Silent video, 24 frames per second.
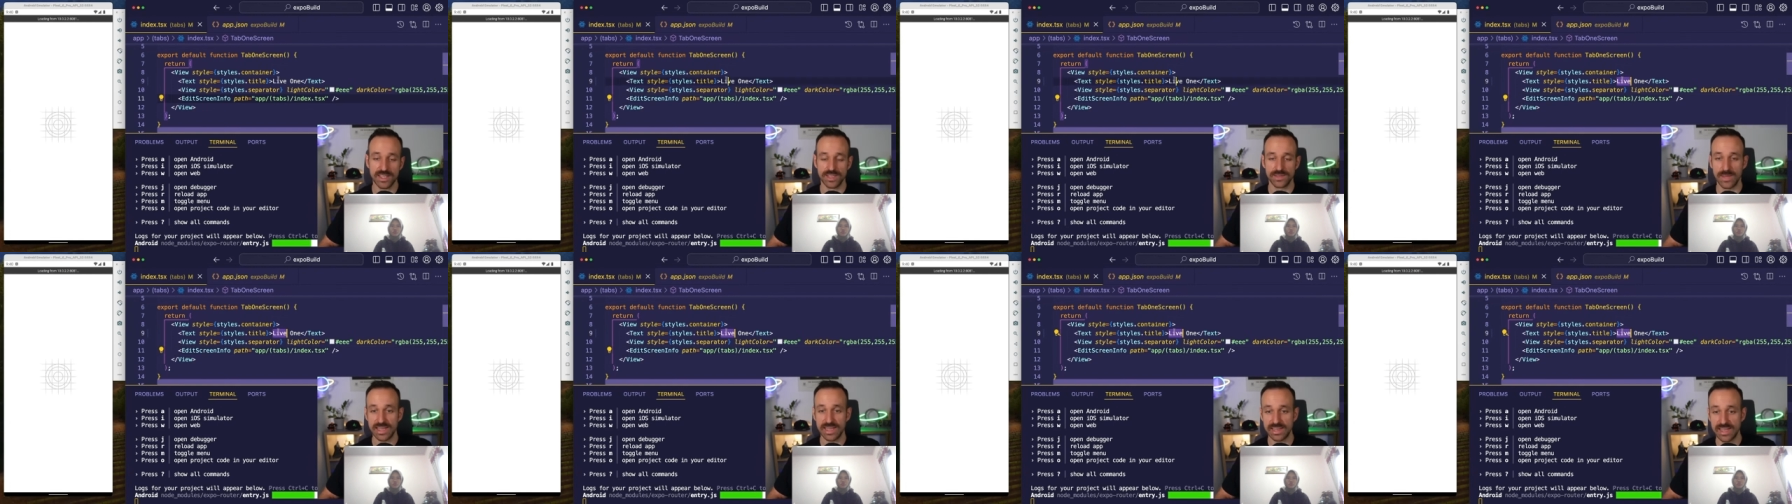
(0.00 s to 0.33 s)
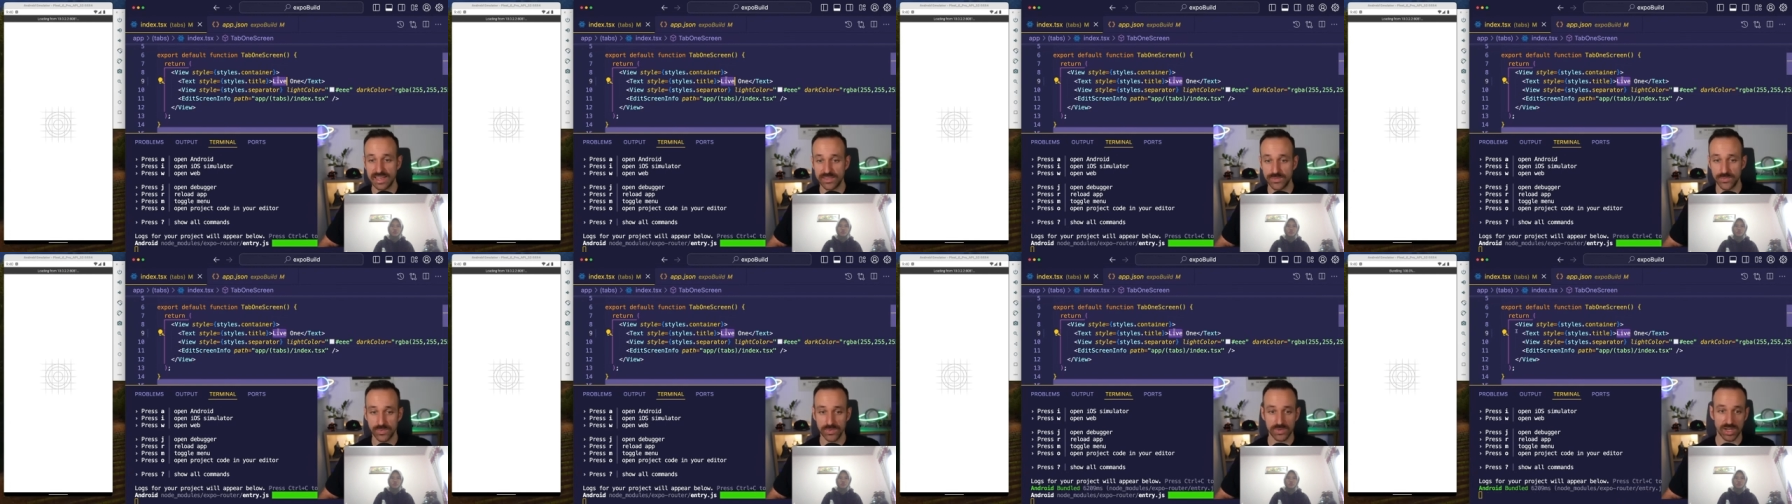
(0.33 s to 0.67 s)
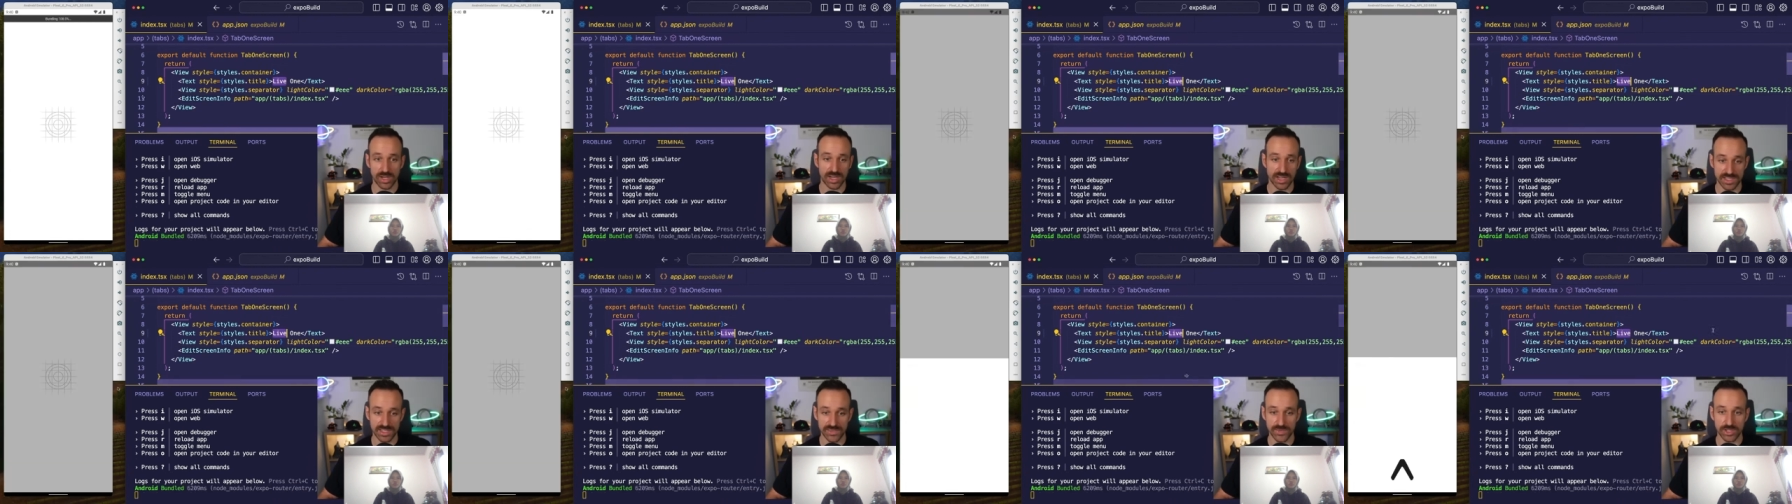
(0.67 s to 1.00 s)
my live
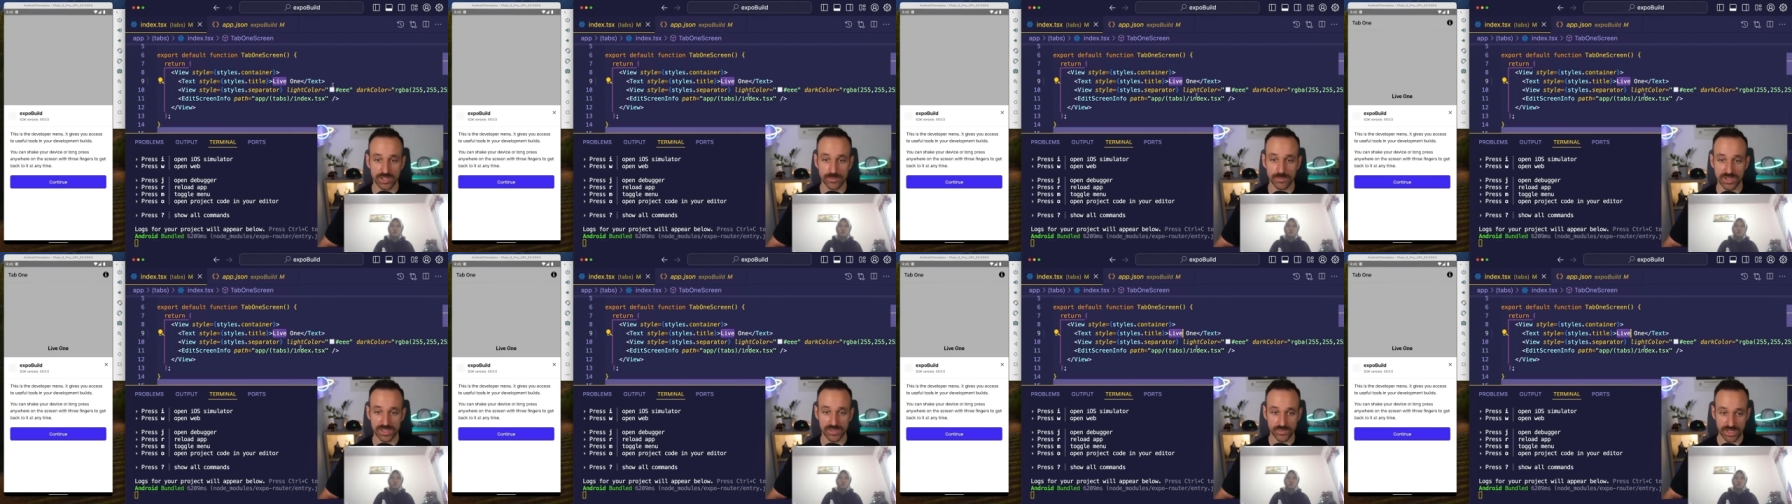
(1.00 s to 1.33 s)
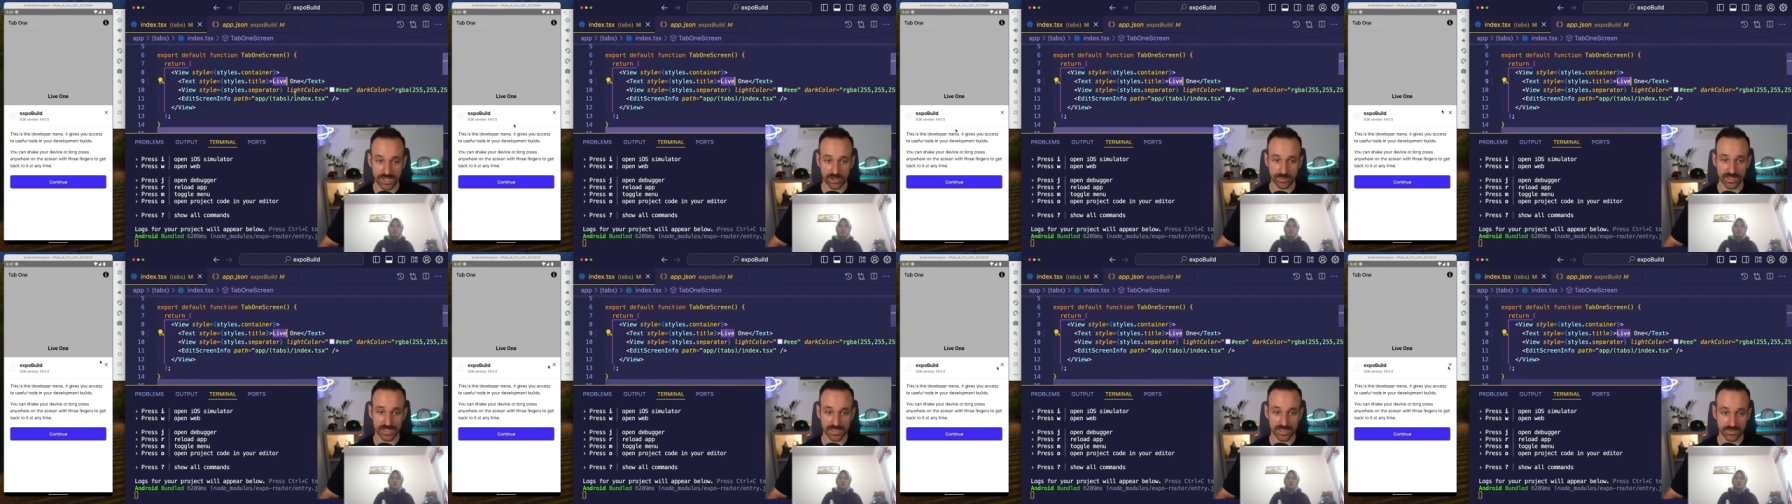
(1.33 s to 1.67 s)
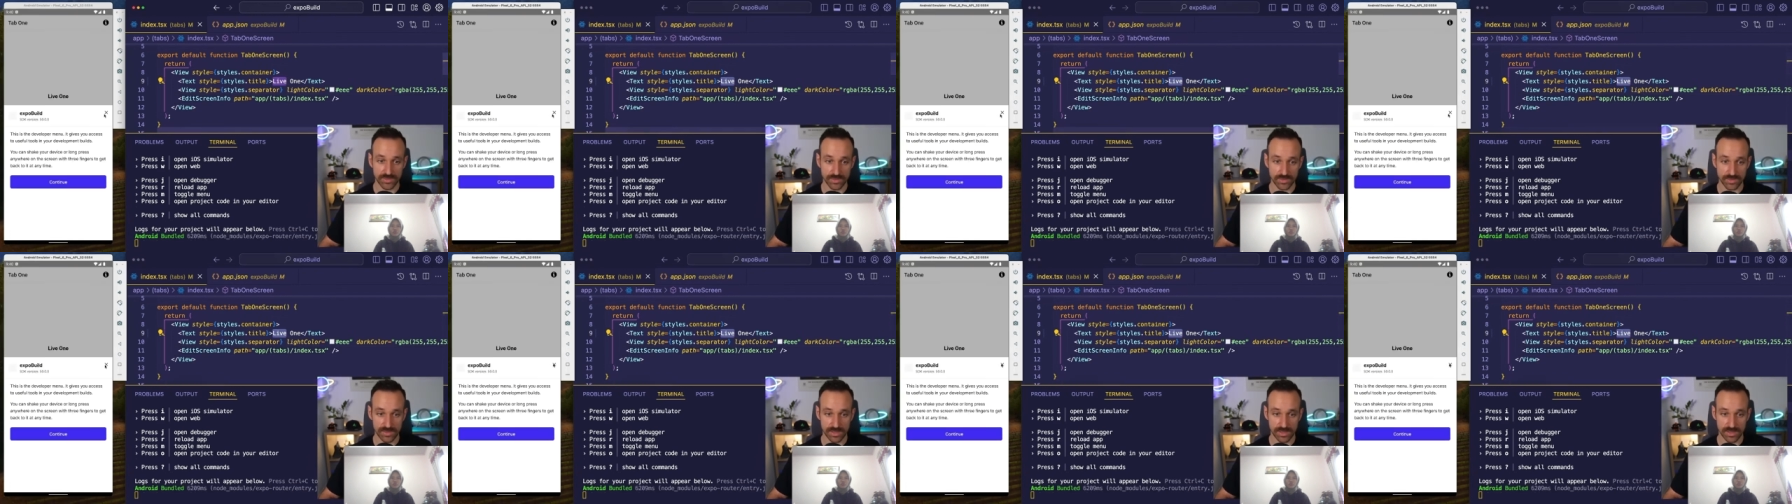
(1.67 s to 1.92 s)
development environment.